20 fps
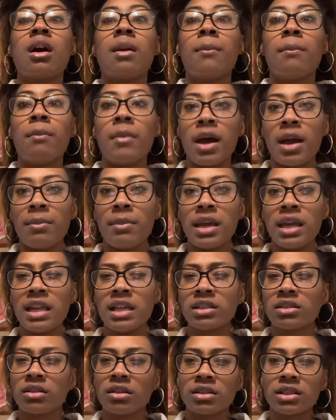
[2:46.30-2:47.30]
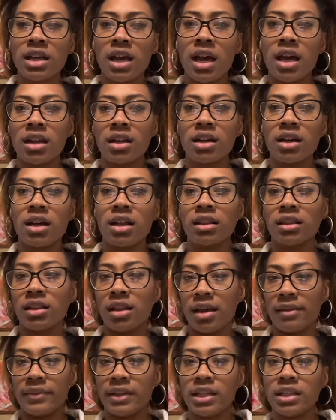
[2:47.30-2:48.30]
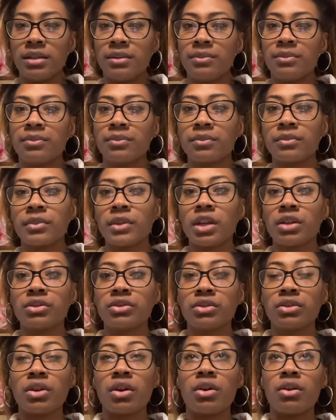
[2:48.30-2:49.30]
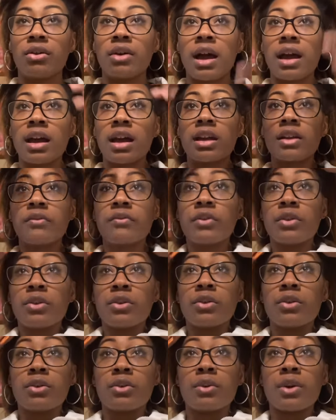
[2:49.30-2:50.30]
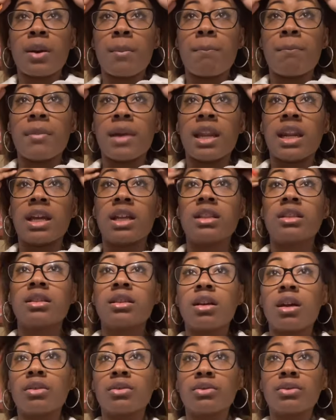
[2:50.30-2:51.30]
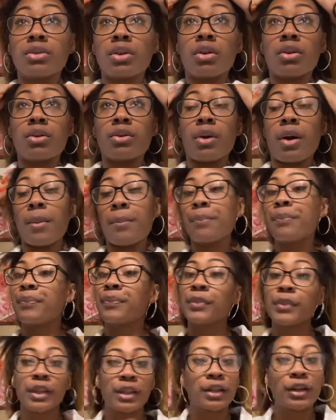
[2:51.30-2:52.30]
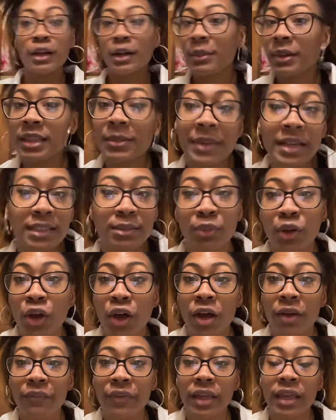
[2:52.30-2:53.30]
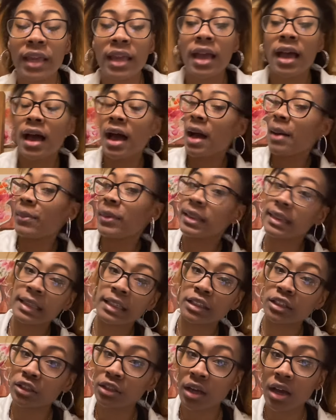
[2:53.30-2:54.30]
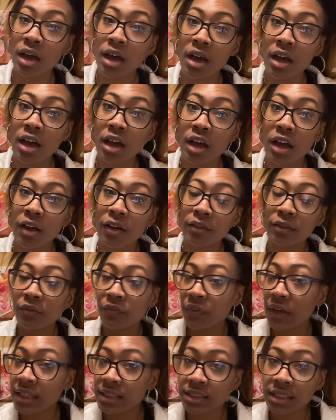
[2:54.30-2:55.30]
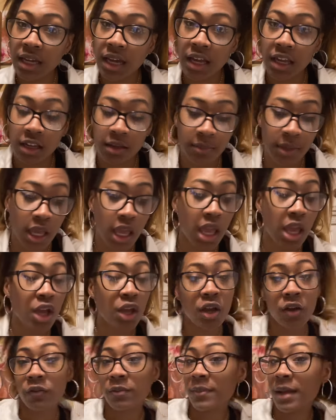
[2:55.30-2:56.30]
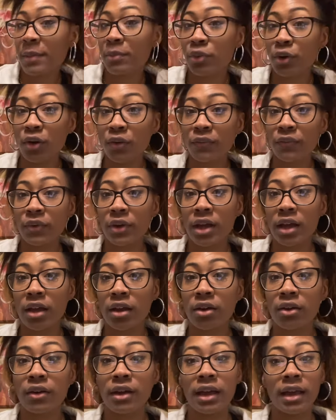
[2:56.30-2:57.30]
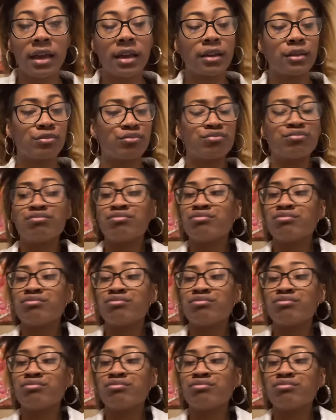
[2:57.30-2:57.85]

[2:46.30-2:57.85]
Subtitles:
my meeting starts at 11, so I got a few minutes. So I'm about to make some coffee, hop in this FaceTime, go over my profile, and